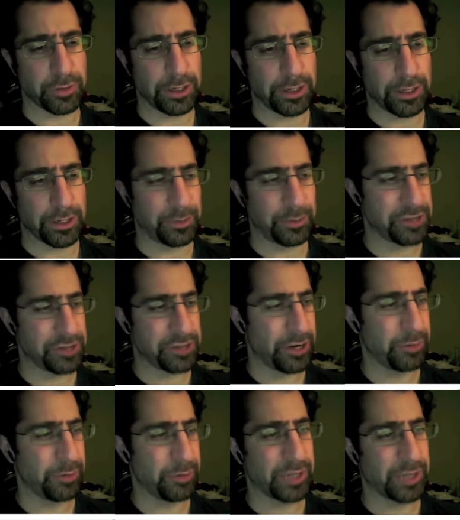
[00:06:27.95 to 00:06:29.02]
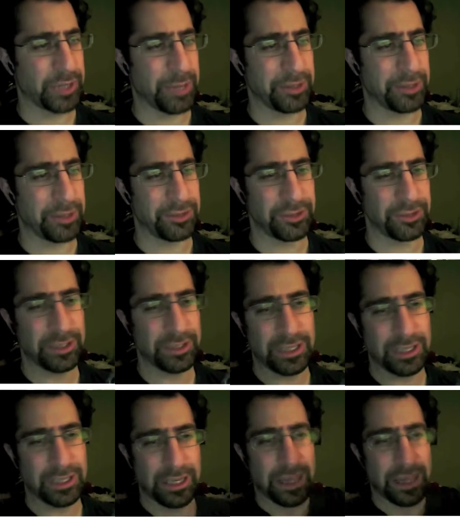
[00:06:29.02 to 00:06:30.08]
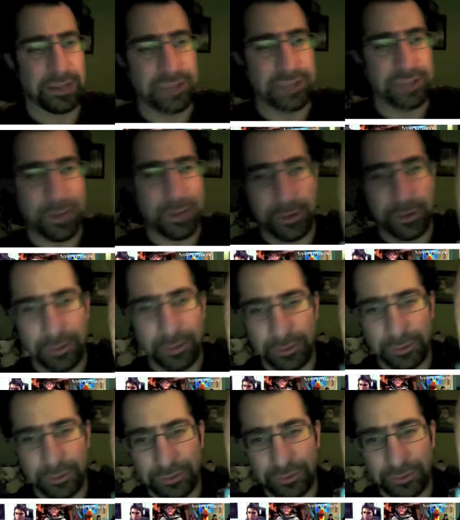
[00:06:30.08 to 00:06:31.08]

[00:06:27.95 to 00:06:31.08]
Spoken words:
on which I owe him some comments, and it's got one of those